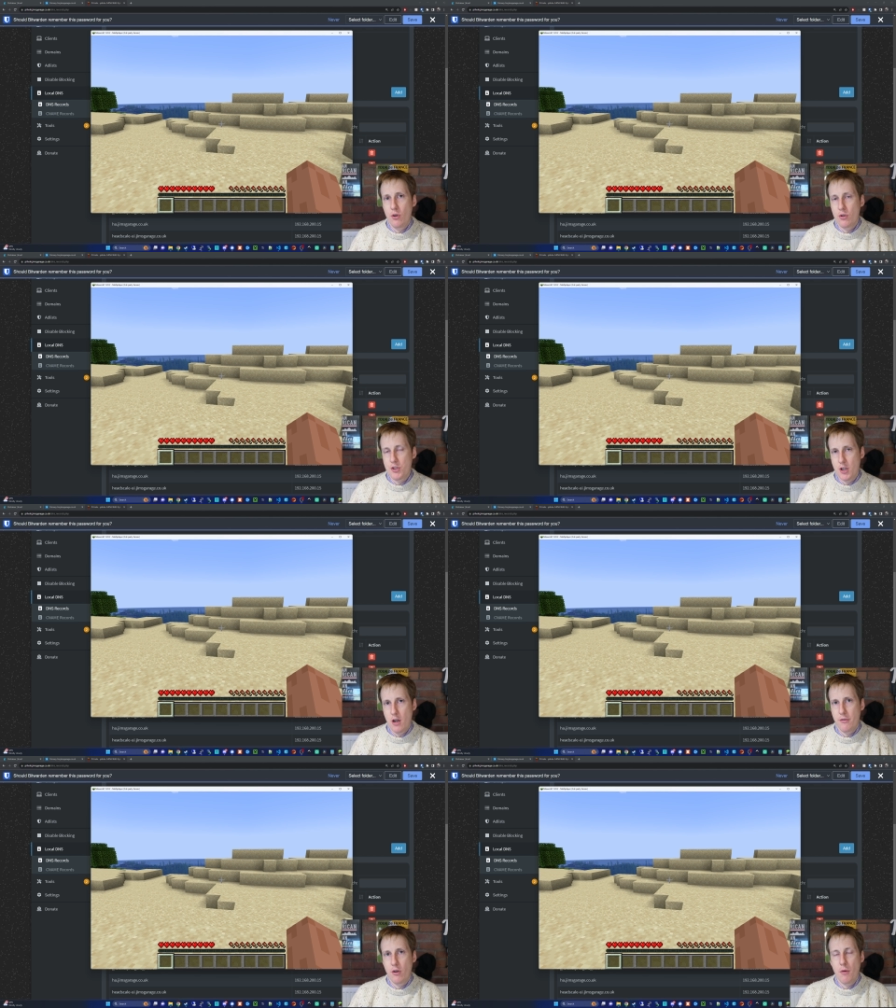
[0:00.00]
your
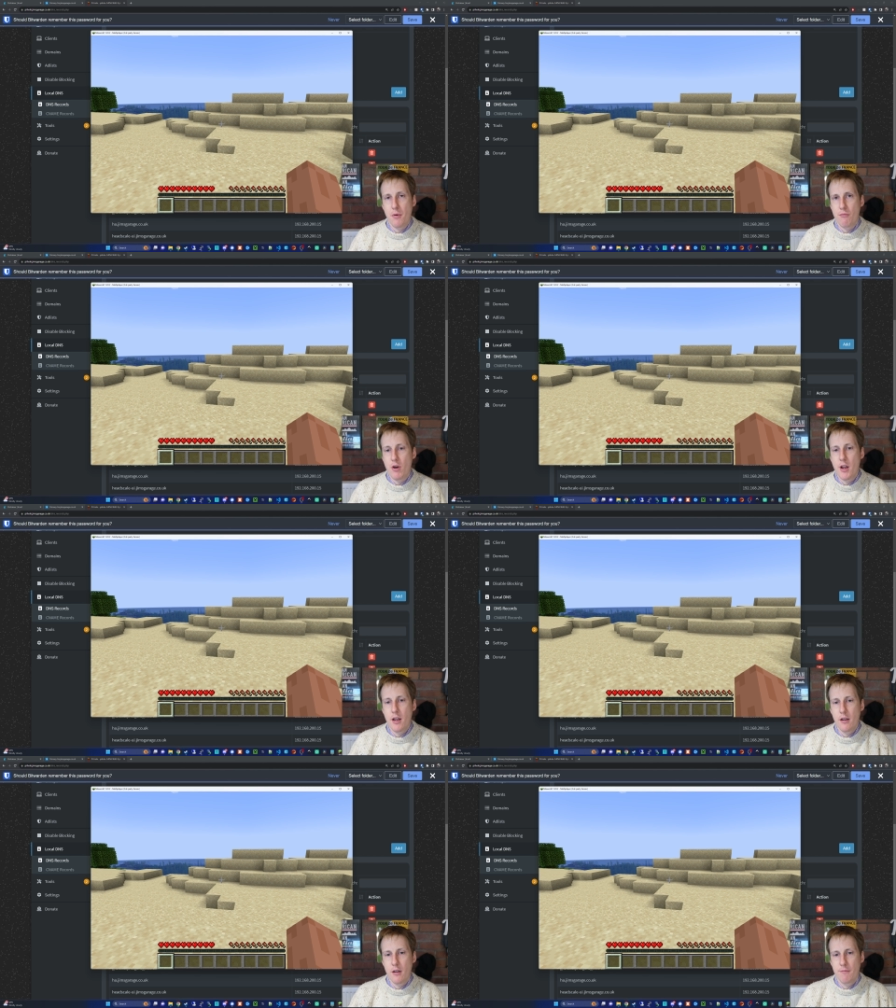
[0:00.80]
server up and
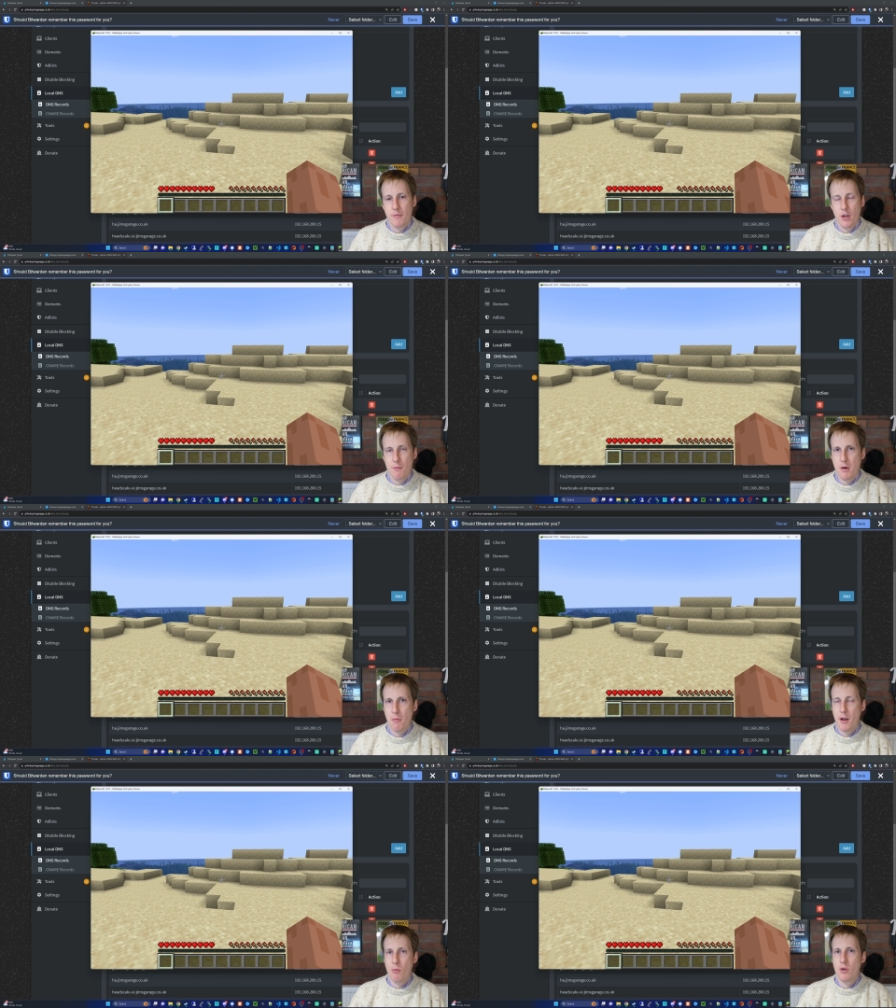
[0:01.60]
running, you're
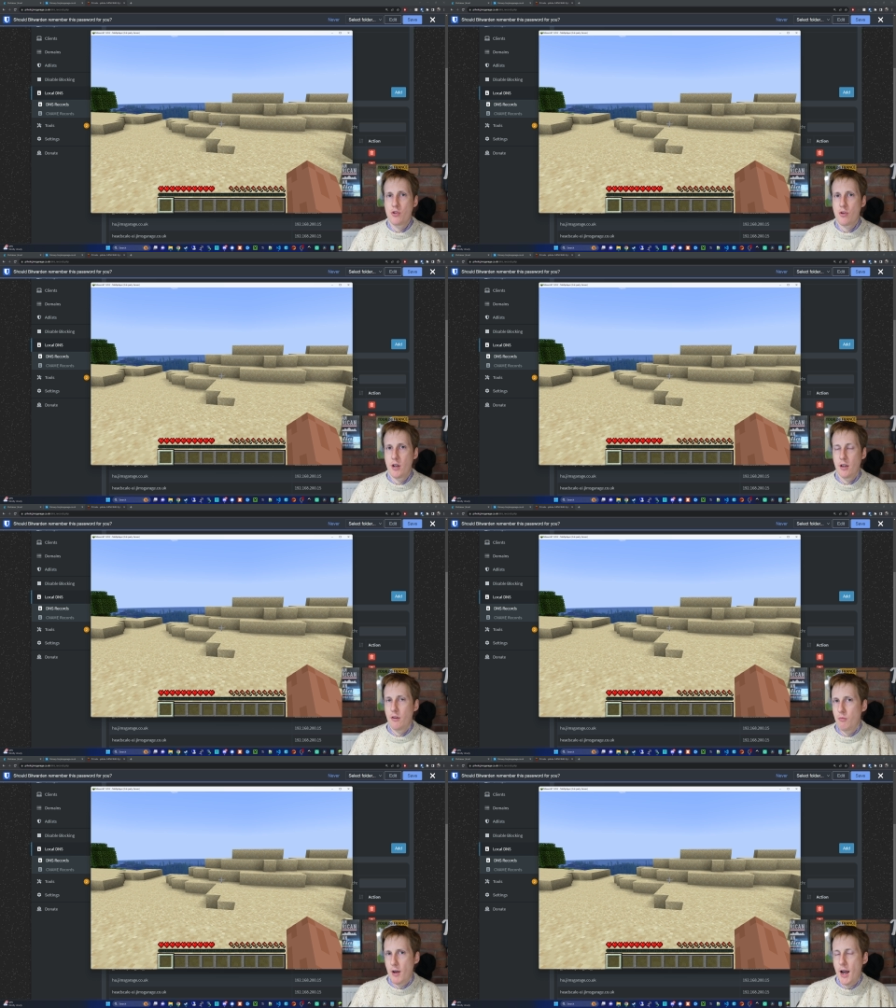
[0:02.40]
probably
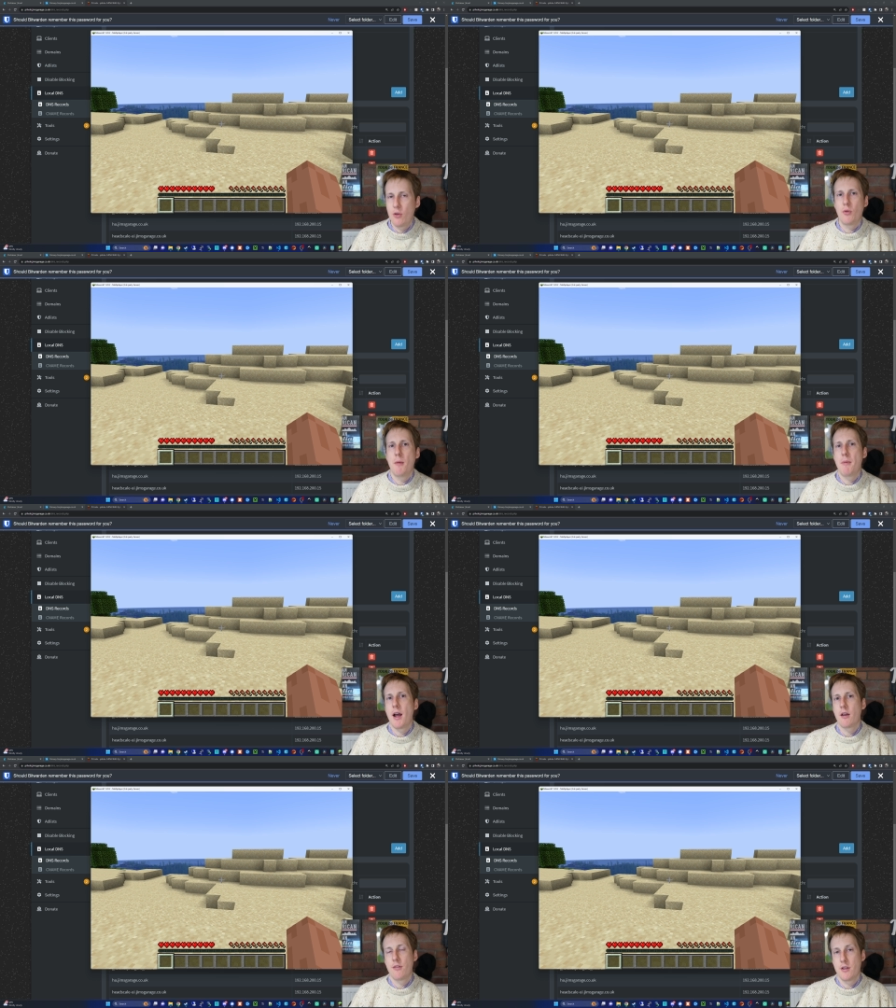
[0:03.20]
wondering, how do I
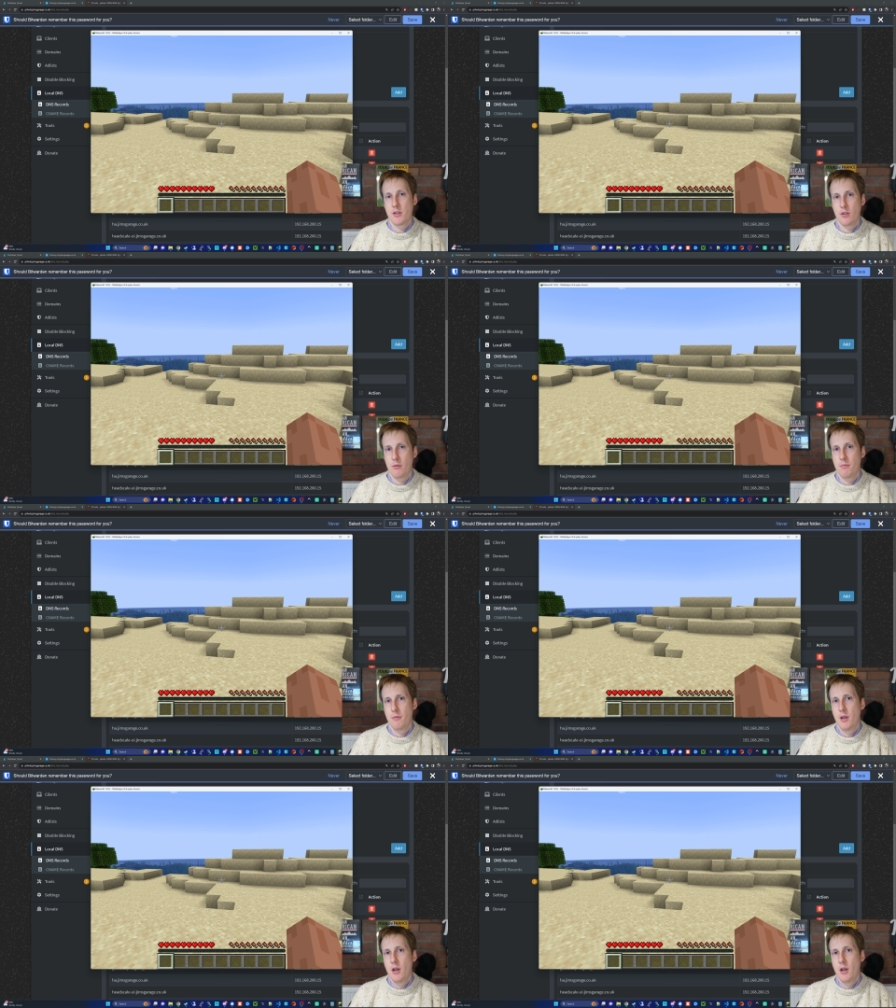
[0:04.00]
back this up?